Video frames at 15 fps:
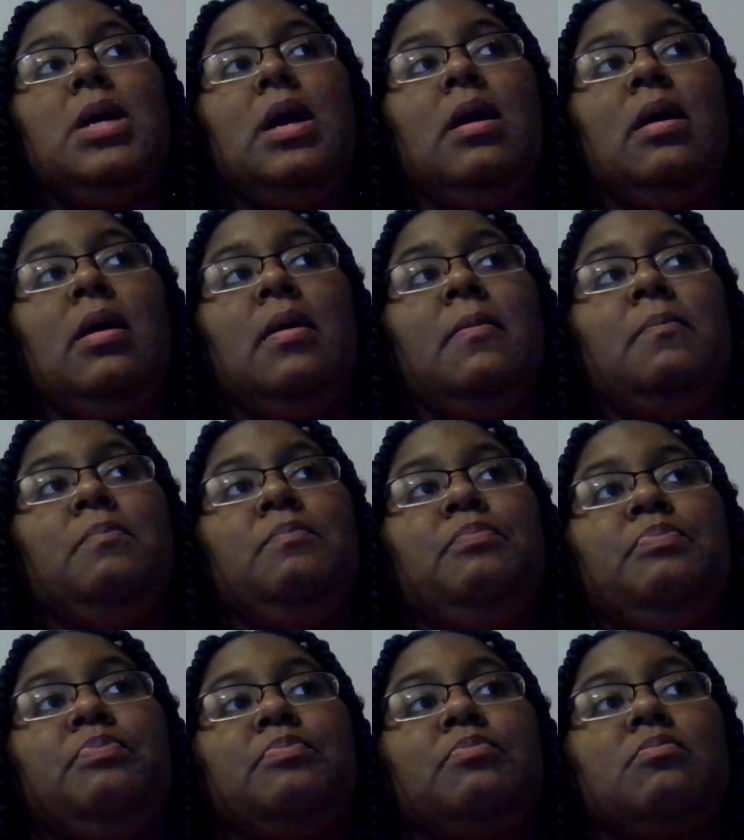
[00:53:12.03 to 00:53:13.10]
Um,
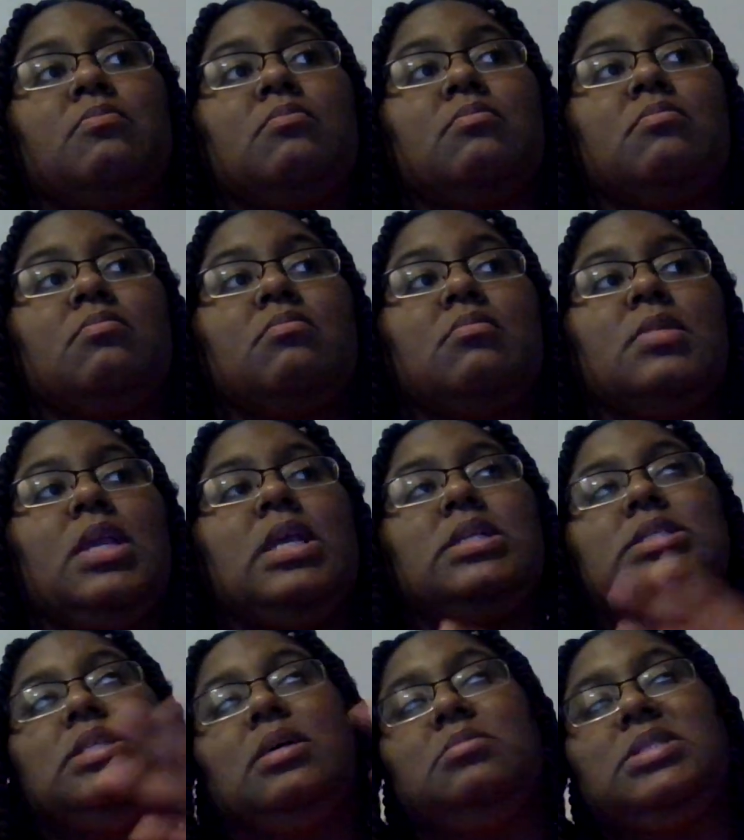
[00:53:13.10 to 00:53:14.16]

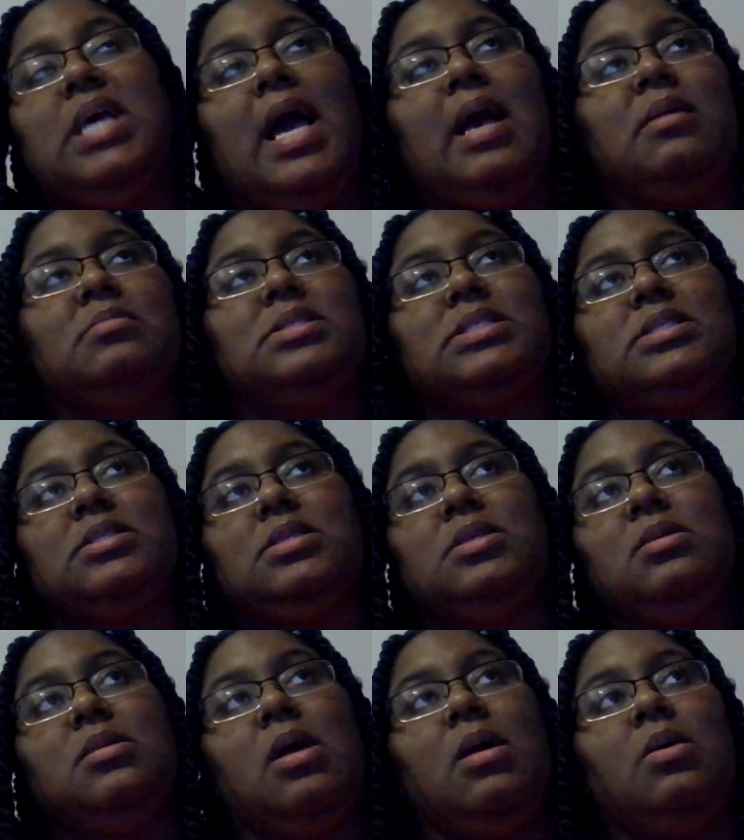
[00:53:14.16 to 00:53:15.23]
and sometimes,
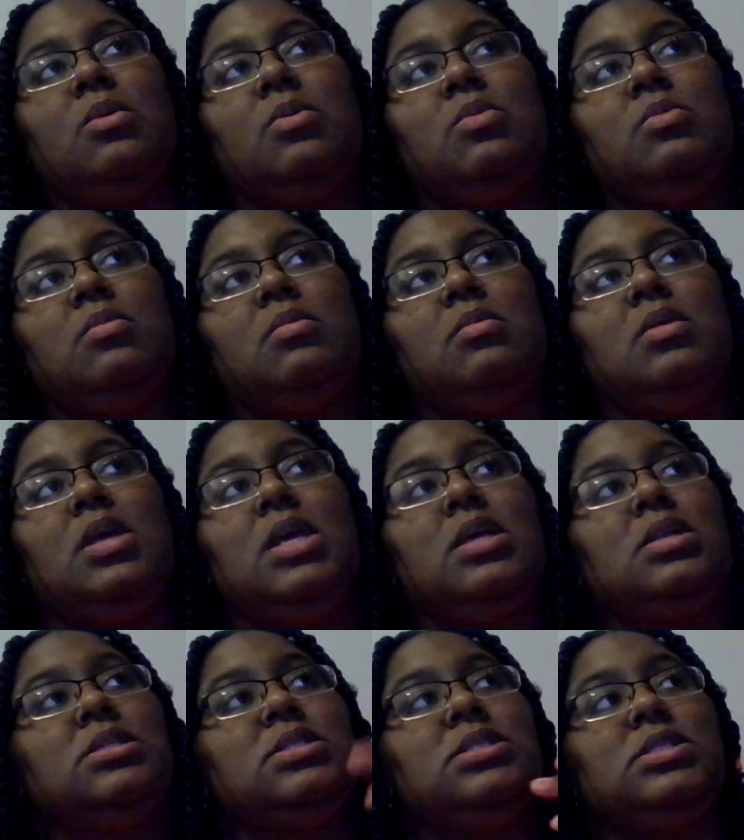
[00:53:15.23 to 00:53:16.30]
you know,
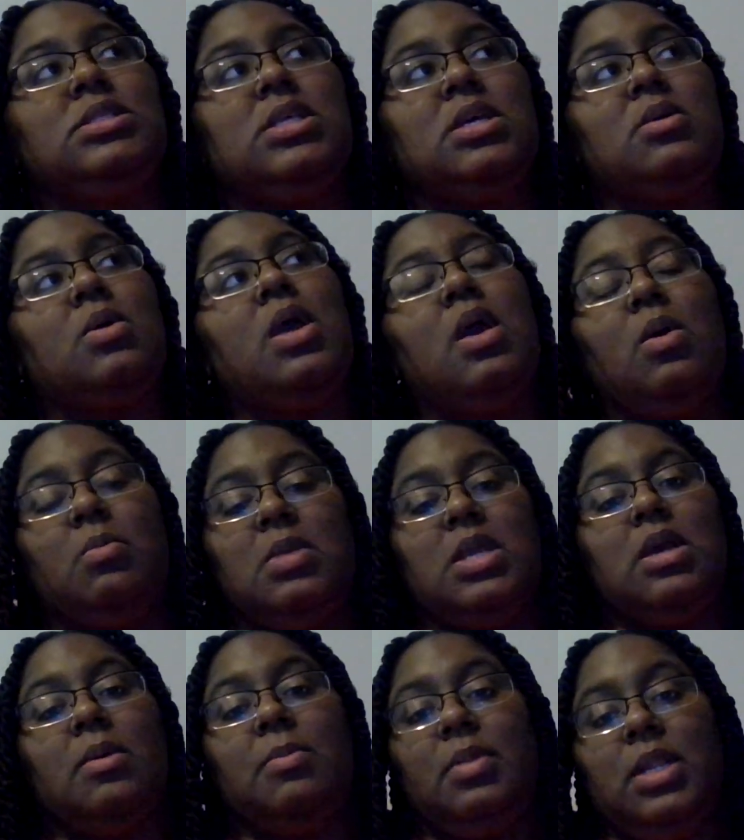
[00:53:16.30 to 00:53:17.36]
it'll just it'll help me
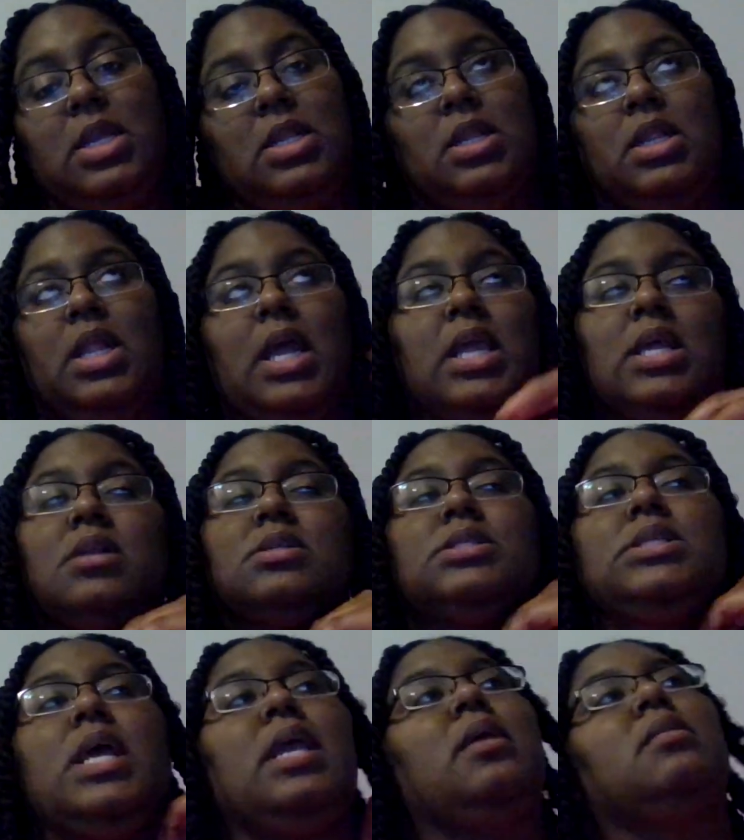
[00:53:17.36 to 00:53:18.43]
completely like it'll
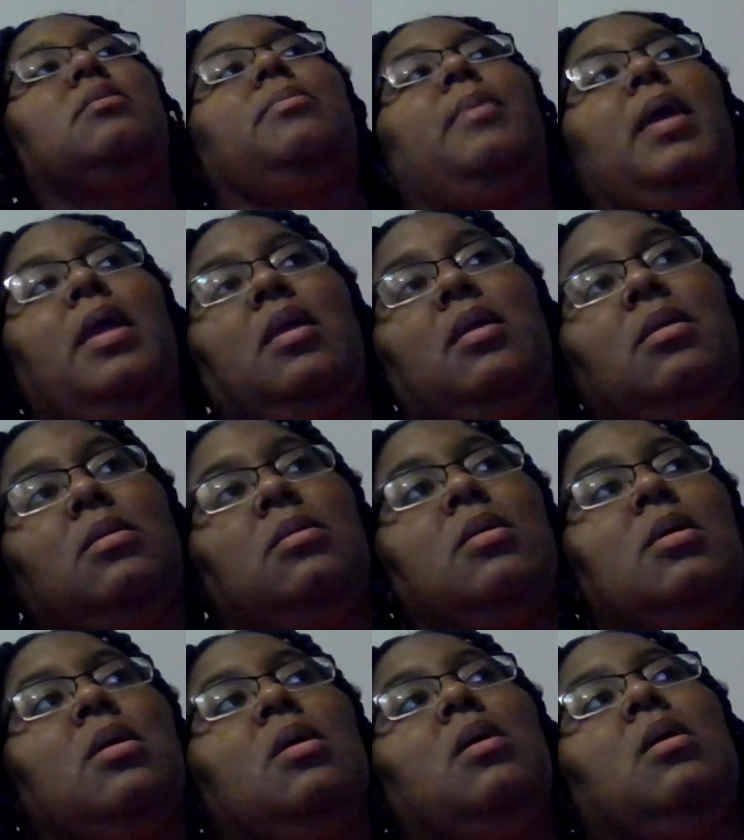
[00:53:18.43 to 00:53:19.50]
take the pain
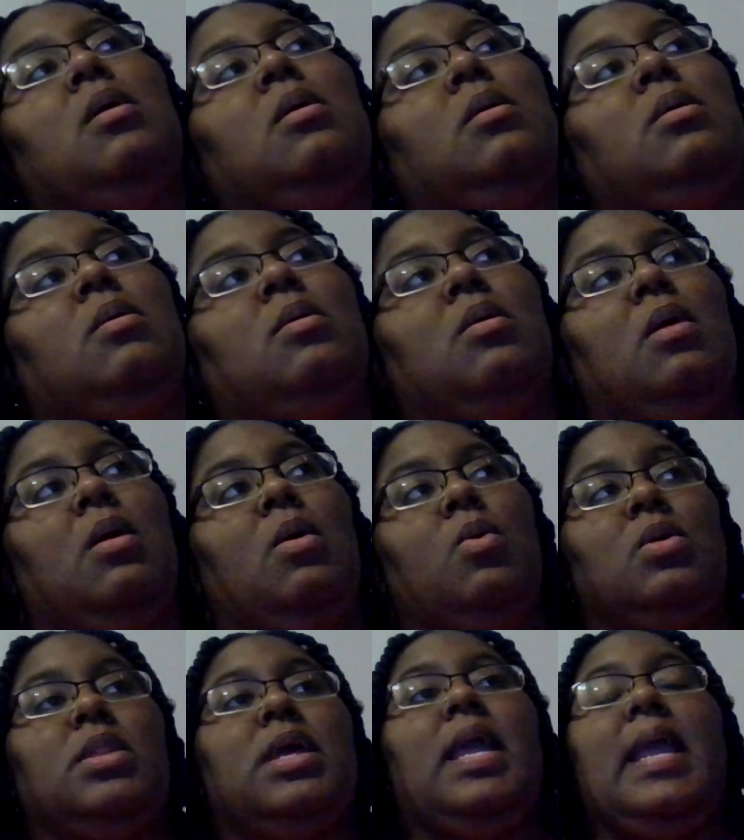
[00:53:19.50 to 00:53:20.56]

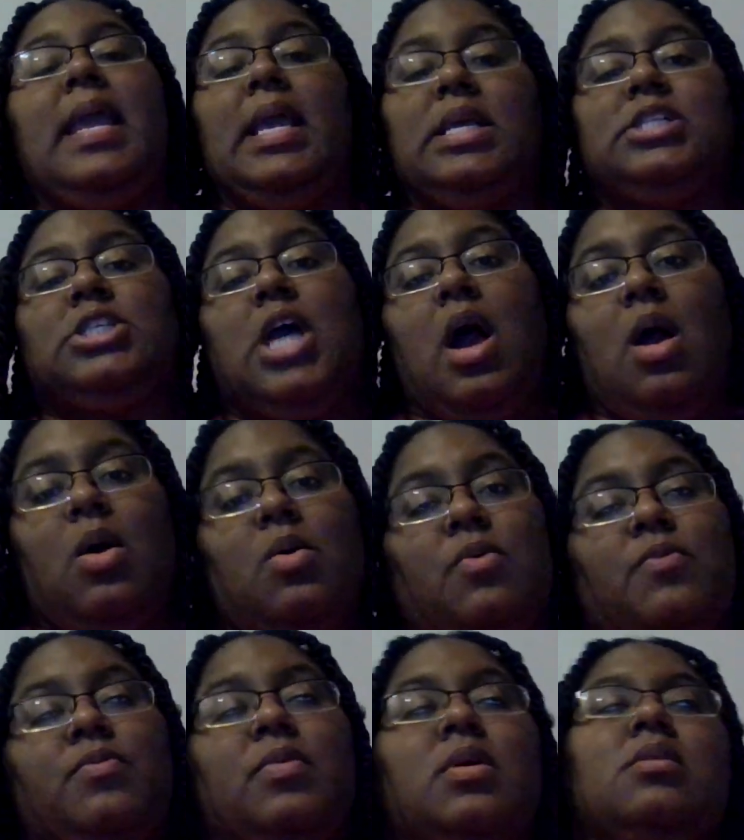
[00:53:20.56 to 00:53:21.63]
or the edge
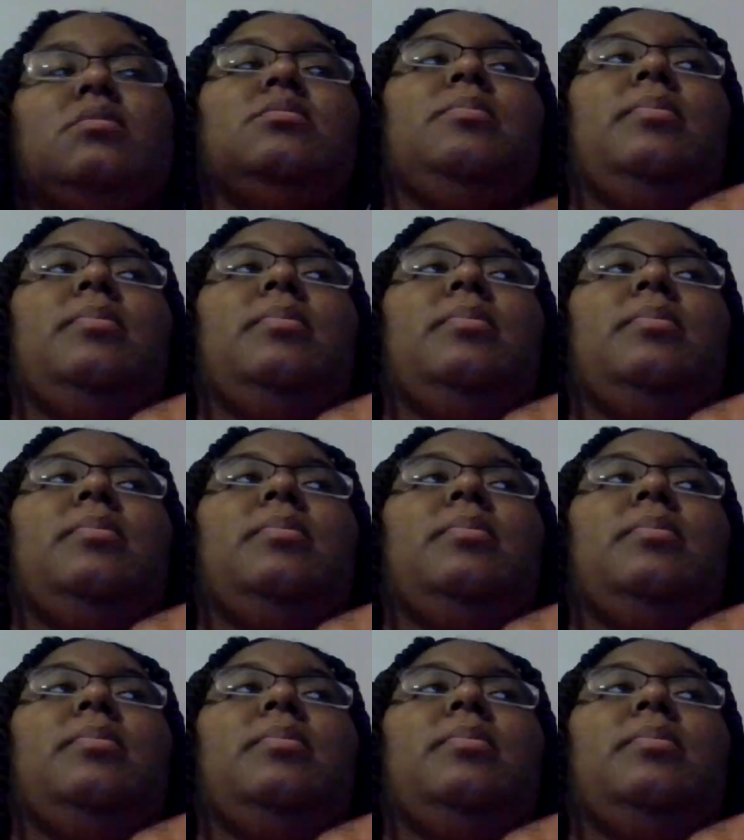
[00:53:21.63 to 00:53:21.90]
off of the